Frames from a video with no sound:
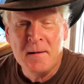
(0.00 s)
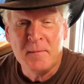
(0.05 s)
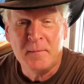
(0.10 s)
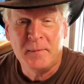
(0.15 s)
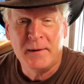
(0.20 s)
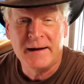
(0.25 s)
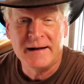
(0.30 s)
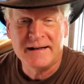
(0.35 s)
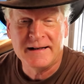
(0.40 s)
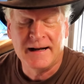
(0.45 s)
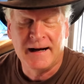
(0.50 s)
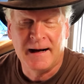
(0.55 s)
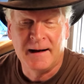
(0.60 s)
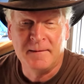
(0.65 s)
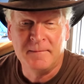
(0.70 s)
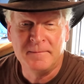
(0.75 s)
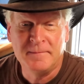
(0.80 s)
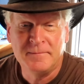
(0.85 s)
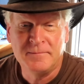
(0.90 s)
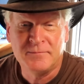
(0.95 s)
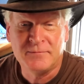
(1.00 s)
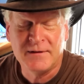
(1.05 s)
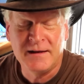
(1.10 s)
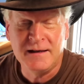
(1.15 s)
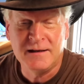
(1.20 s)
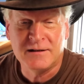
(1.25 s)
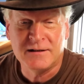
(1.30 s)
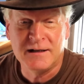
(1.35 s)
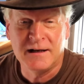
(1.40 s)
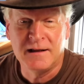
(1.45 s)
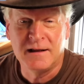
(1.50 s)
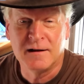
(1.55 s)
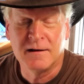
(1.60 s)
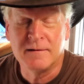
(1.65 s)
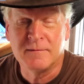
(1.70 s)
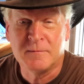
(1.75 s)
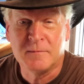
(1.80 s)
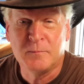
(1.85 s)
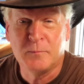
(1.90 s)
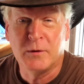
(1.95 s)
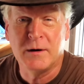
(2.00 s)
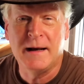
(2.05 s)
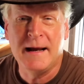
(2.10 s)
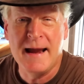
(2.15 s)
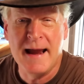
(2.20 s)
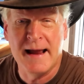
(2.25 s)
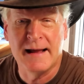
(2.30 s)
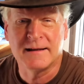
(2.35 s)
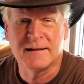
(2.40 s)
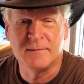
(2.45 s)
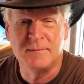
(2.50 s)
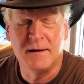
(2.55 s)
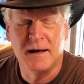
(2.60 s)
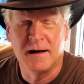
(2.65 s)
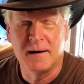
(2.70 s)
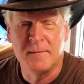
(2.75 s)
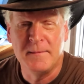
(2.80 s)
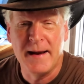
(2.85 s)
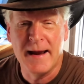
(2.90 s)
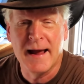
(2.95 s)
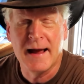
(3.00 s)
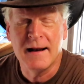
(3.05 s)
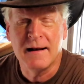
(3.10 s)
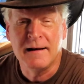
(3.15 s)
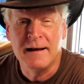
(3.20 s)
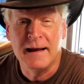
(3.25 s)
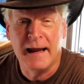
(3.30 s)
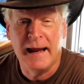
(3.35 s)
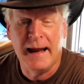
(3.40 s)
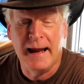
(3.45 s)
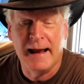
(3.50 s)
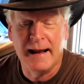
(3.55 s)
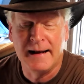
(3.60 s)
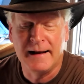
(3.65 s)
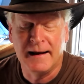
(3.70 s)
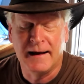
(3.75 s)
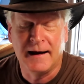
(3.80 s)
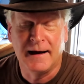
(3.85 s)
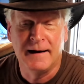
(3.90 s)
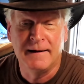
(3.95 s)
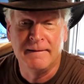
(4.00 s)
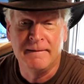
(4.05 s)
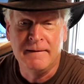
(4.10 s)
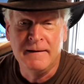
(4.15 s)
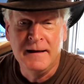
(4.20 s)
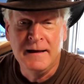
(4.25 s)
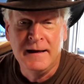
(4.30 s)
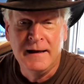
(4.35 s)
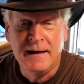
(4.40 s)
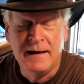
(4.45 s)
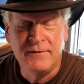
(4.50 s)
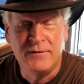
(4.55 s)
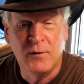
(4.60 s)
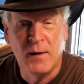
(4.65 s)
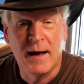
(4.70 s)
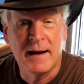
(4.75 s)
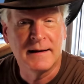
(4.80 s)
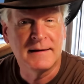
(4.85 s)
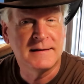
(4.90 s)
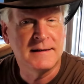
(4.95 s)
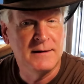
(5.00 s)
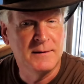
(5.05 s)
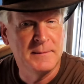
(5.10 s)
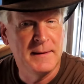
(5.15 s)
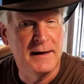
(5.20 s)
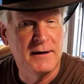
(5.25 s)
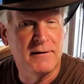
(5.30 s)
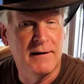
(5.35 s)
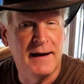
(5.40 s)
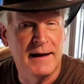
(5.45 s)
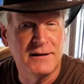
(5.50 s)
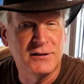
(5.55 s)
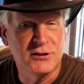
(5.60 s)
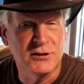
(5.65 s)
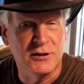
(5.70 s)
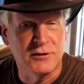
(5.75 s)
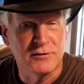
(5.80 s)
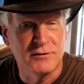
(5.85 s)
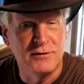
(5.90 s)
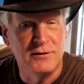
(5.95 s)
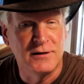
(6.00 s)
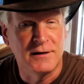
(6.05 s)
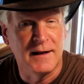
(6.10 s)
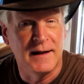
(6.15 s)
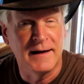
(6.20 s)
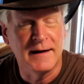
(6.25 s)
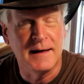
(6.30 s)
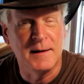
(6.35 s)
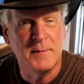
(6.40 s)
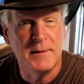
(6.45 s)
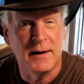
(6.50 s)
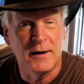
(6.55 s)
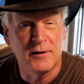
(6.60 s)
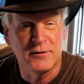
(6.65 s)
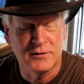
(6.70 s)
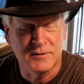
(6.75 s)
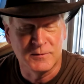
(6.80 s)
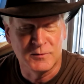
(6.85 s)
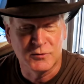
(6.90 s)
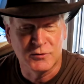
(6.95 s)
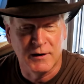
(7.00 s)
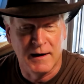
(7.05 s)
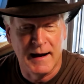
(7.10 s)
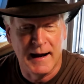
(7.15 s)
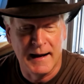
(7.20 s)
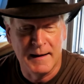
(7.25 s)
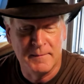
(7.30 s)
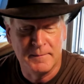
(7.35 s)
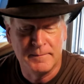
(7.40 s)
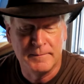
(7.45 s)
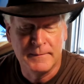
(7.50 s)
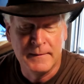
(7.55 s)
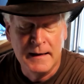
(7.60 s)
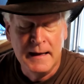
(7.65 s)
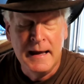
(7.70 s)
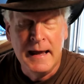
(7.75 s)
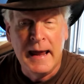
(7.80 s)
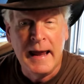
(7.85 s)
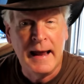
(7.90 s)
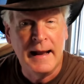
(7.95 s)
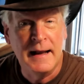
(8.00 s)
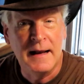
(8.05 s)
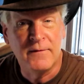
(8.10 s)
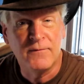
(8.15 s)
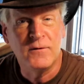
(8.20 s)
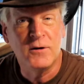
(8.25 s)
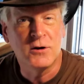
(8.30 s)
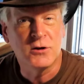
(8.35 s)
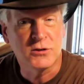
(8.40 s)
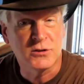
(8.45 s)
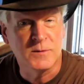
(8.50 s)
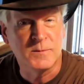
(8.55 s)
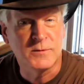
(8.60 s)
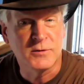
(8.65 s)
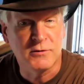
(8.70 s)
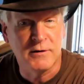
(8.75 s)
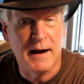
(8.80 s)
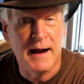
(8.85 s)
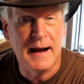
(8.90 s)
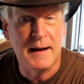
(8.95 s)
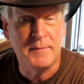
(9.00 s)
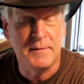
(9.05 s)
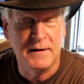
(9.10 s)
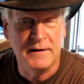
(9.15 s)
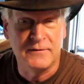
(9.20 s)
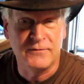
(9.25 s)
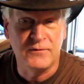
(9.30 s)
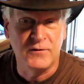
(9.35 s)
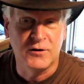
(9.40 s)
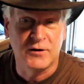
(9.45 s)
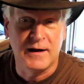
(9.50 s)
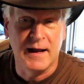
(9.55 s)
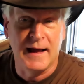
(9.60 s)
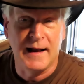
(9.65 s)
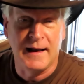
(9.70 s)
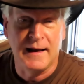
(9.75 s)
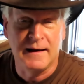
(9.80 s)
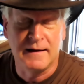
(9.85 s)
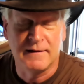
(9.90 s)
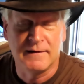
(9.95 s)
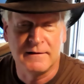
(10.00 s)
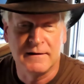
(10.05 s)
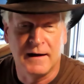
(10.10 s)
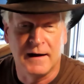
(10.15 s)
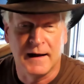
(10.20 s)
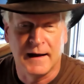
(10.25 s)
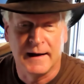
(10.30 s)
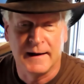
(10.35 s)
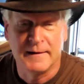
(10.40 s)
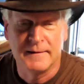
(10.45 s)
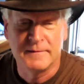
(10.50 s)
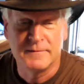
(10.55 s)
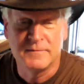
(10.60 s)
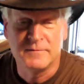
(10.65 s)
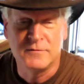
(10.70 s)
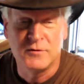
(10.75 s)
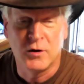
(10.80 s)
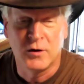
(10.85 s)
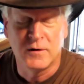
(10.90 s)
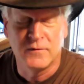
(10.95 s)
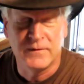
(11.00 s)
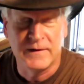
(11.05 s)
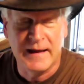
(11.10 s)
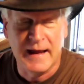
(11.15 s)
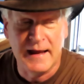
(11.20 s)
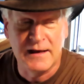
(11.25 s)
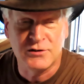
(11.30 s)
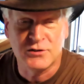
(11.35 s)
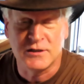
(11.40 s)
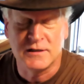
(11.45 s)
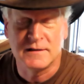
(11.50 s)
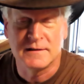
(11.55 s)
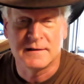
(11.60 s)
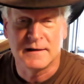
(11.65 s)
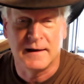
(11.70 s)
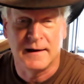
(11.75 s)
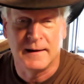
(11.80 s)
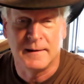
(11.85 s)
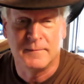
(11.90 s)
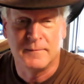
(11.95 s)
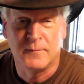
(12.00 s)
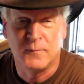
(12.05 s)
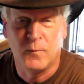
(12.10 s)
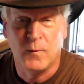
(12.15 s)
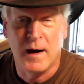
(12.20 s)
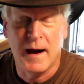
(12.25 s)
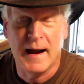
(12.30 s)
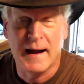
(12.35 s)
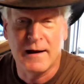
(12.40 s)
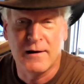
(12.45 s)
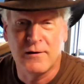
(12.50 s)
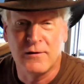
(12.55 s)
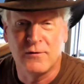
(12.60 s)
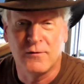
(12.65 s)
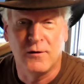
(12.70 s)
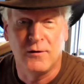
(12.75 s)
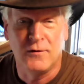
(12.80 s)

But he's still a pretty handsome young man. And if you want to see what my grandchildren look like, you better subscribe. And if you're subscribed and you're getting notifications, why are there